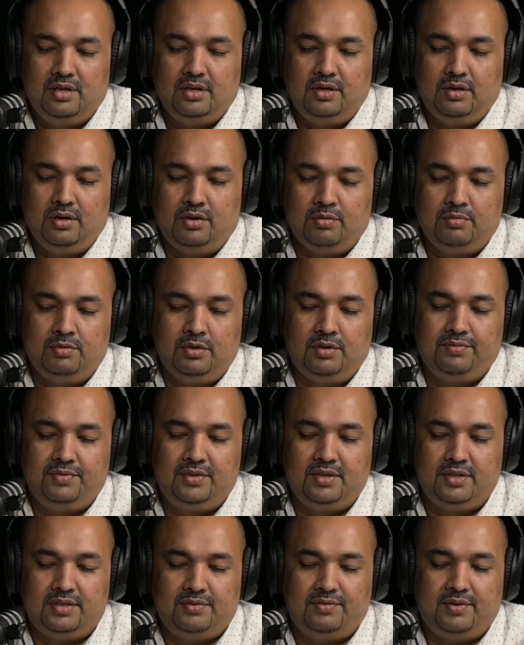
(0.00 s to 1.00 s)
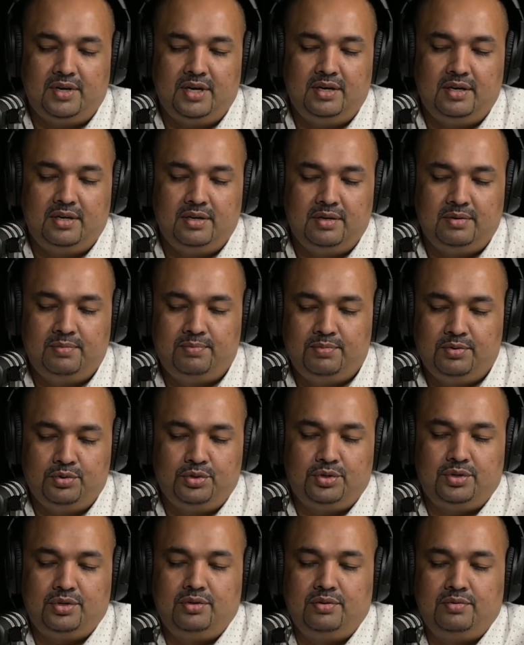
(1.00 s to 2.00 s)
remove this front
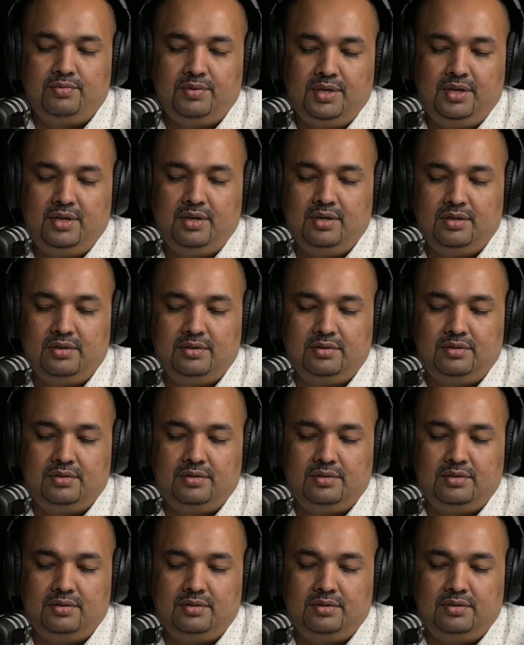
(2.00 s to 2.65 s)
portion over here